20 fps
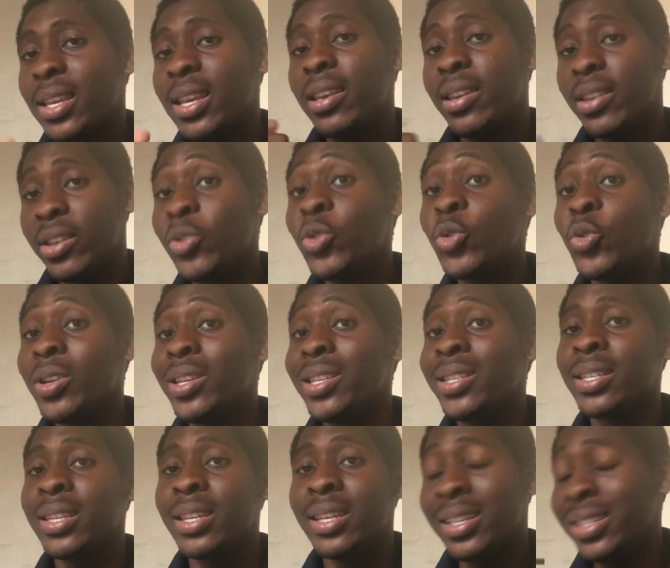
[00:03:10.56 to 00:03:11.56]

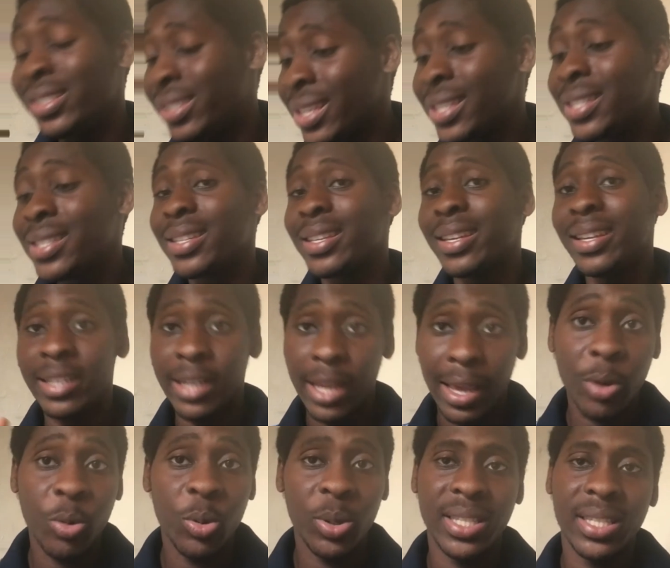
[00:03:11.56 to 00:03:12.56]
increase just in
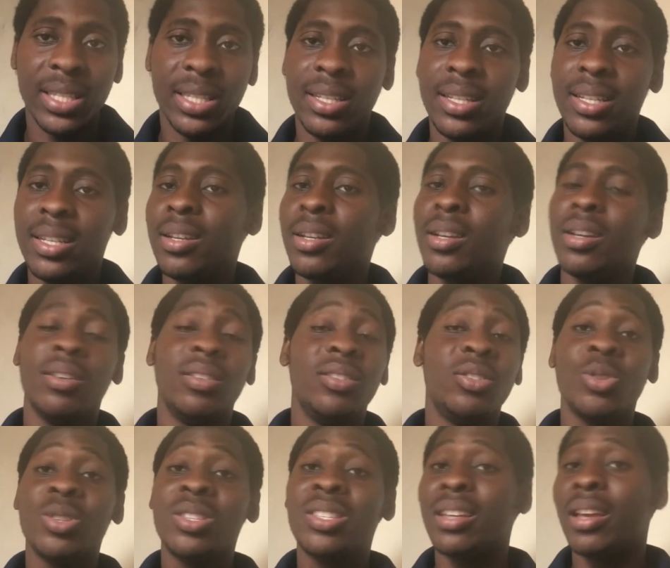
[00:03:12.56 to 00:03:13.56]
equity.
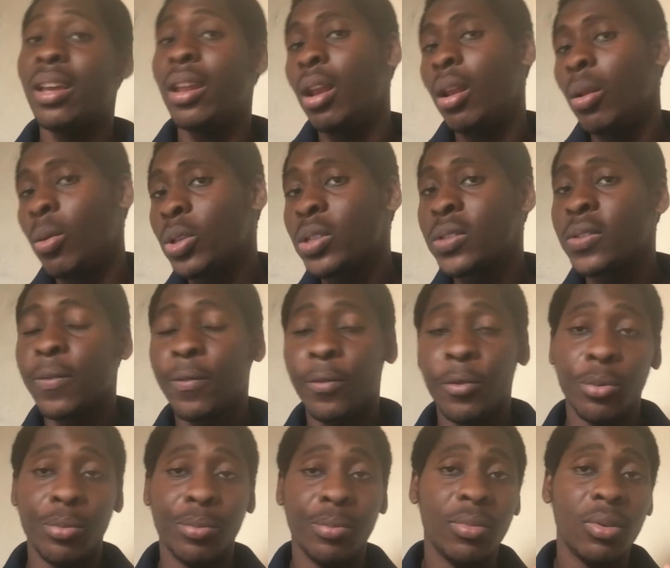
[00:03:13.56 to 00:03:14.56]
Not a lot
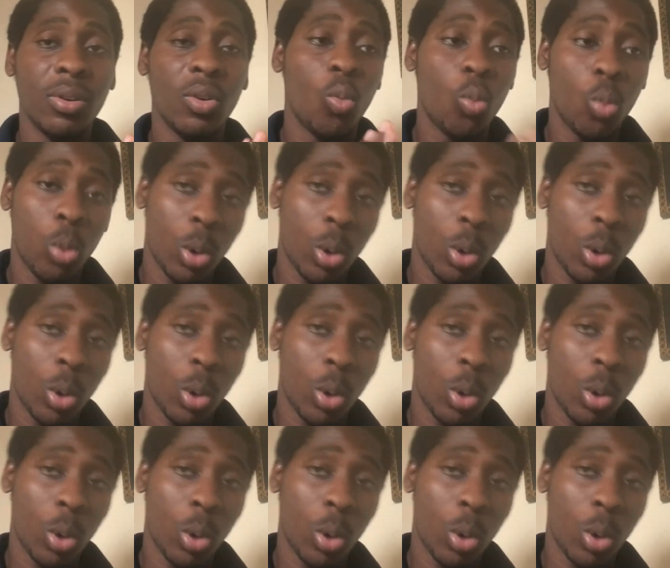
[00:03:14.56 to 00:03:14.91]
from what